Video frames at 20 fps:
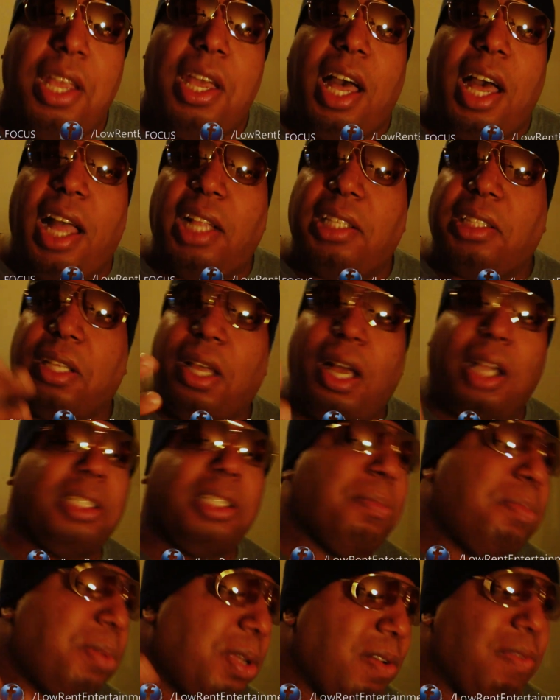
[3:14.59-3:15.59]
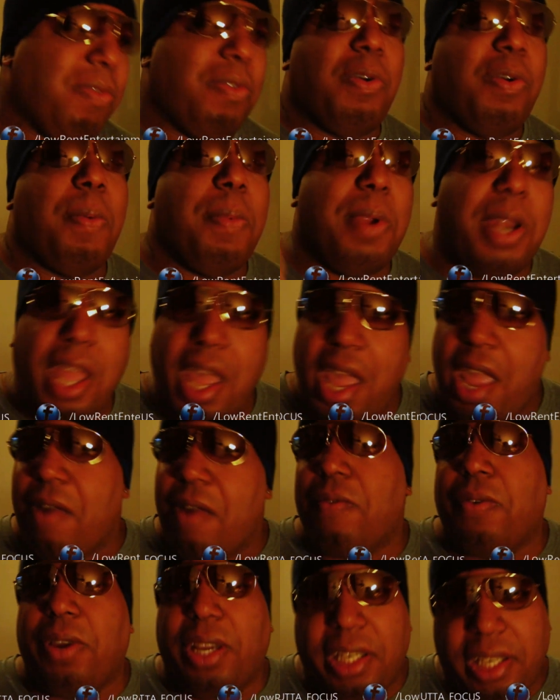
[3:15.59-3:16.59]
I talk to beautiful women
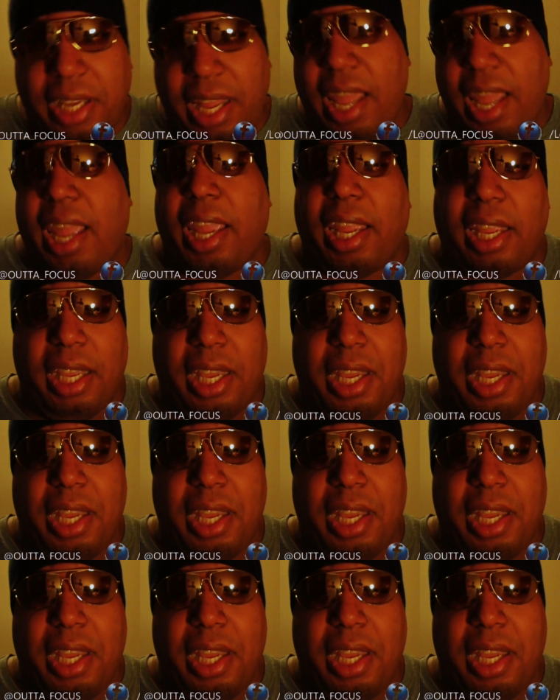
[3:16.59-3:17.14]
every day.